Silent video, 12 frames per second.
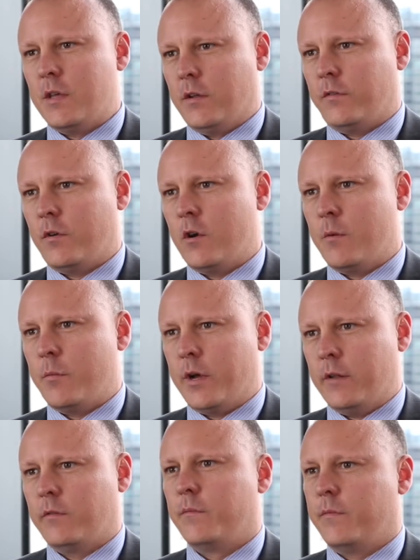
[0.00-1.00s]
In that time
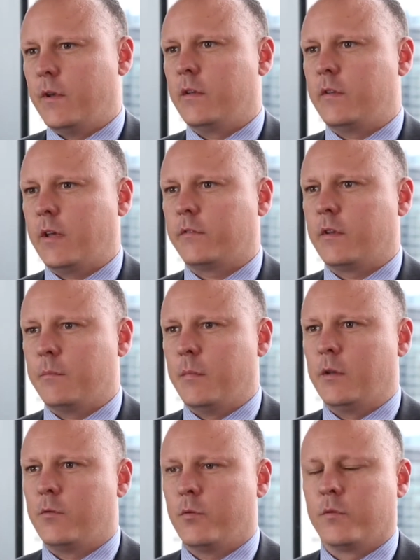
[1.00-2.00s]
I had some
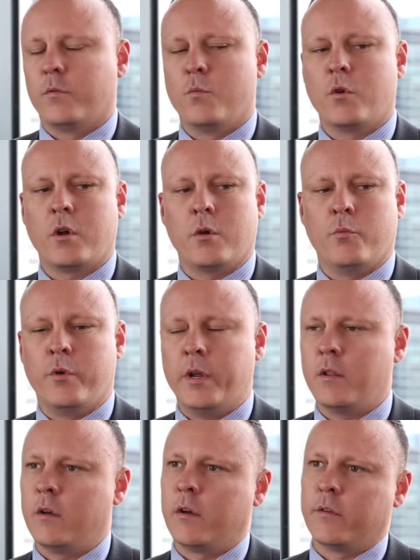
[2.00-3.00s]
fantastic mentors, and what I
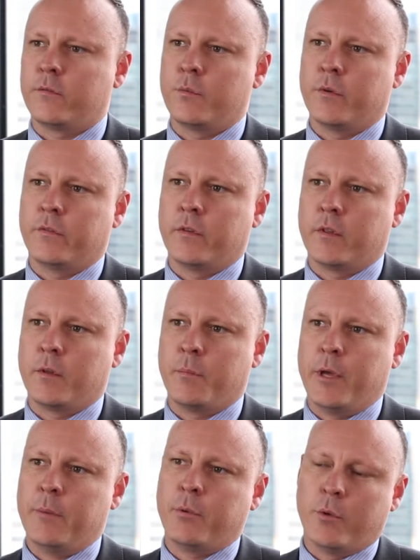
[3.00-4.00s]
realised was that
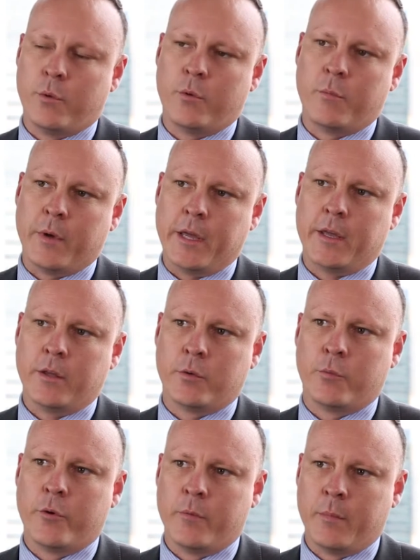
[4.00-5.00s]
the people who were
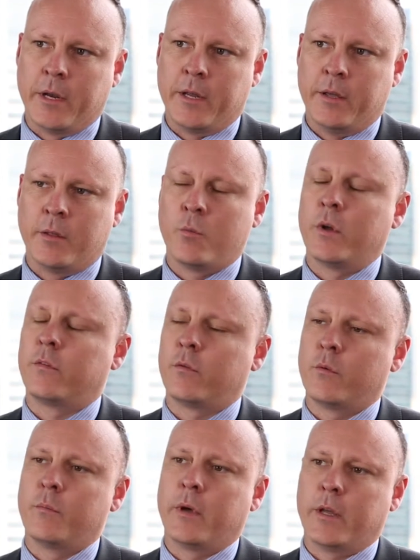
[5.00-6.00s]
making the real money and the
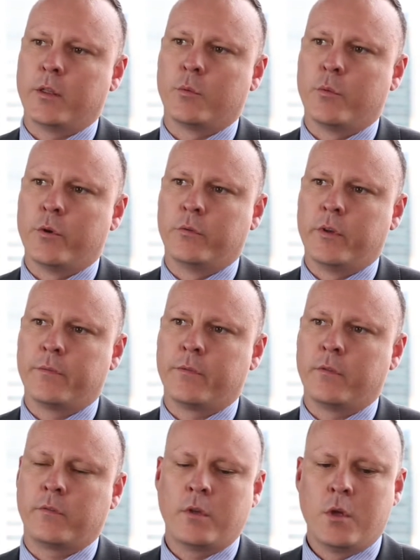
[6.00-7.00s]
ones that were making the real
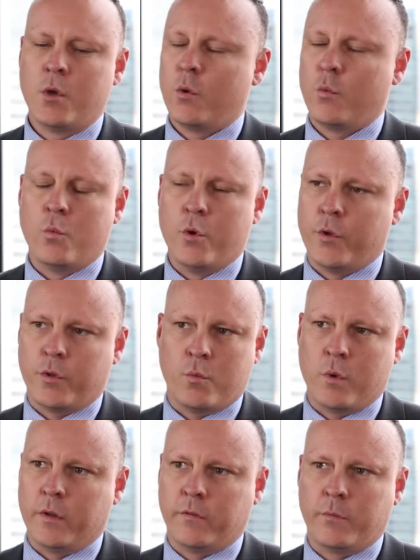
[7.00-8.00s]
difference weren't
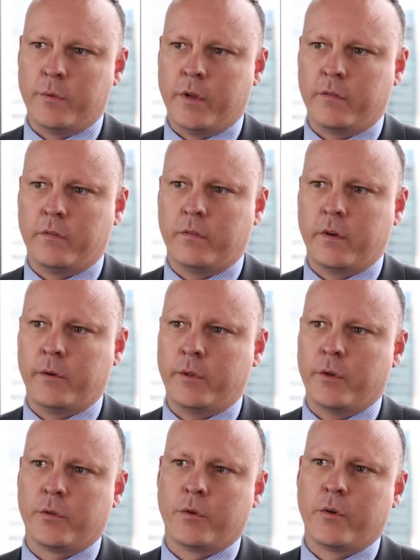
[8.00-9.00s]
the ones that were
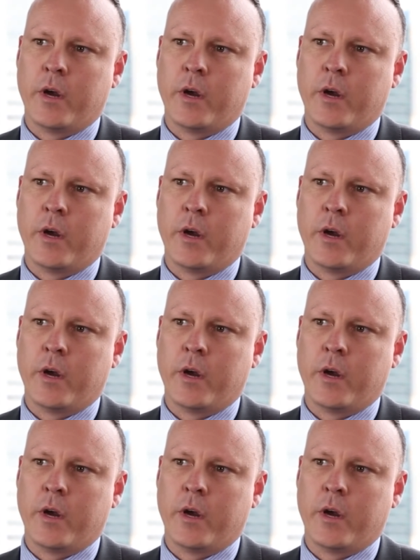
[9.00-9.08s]
necessarily on the